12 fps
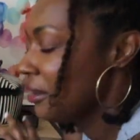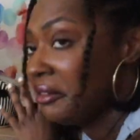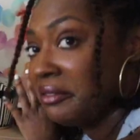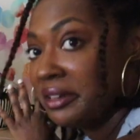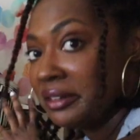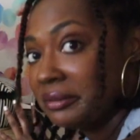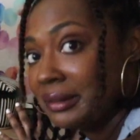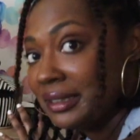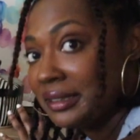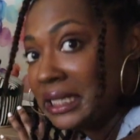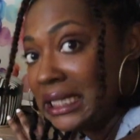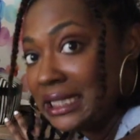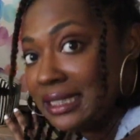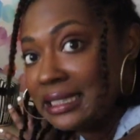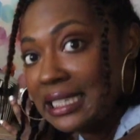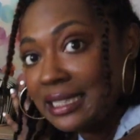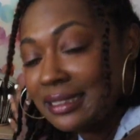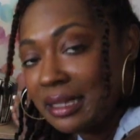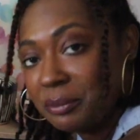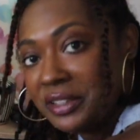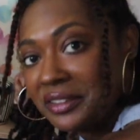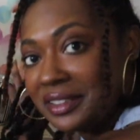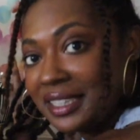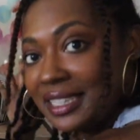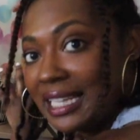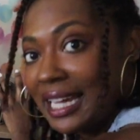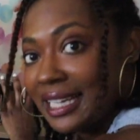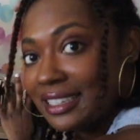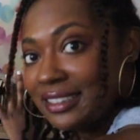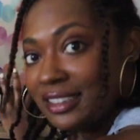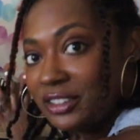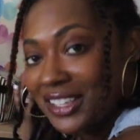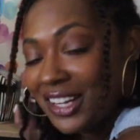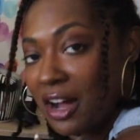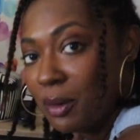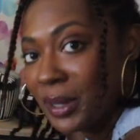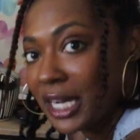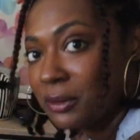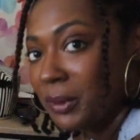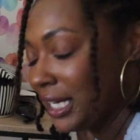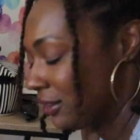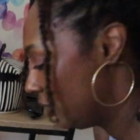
And that's what this is, except it's in like such a compact way.